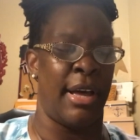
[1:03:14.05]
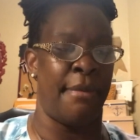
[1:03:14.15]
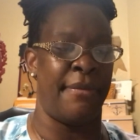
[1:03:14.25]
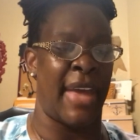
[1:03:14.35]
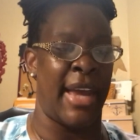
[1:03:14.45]

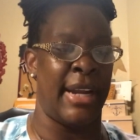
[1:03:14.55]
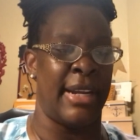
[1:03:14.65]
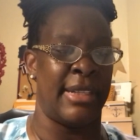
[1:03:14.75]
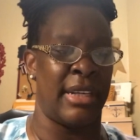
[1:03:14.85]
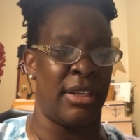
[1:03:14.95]
Please read
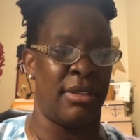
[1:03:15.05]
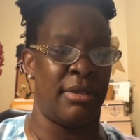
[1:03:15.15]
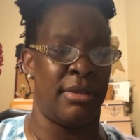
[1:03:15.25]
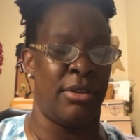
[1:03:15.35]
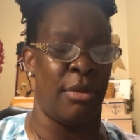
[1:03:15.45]

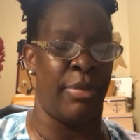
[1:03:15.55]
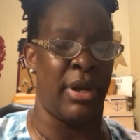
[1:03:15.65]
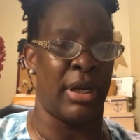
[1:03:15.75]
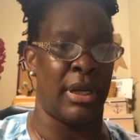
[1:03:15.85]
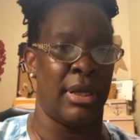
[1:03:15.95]
over uh,
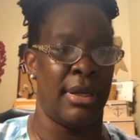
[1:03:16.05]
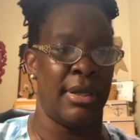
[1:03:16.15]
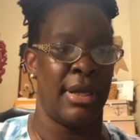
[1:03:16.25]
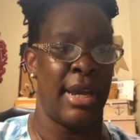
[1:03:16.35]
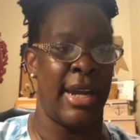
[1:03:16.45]
that. It
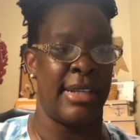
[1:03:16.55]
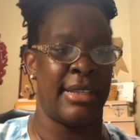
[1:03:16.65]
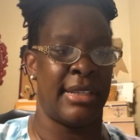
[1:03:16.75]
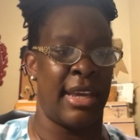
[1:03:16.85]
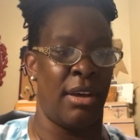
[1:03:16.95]
is in
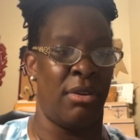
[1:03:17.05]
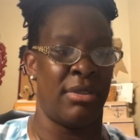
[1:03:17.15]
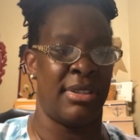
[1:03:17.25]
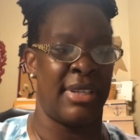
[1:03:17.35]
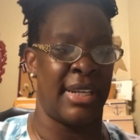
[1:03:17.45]
your book.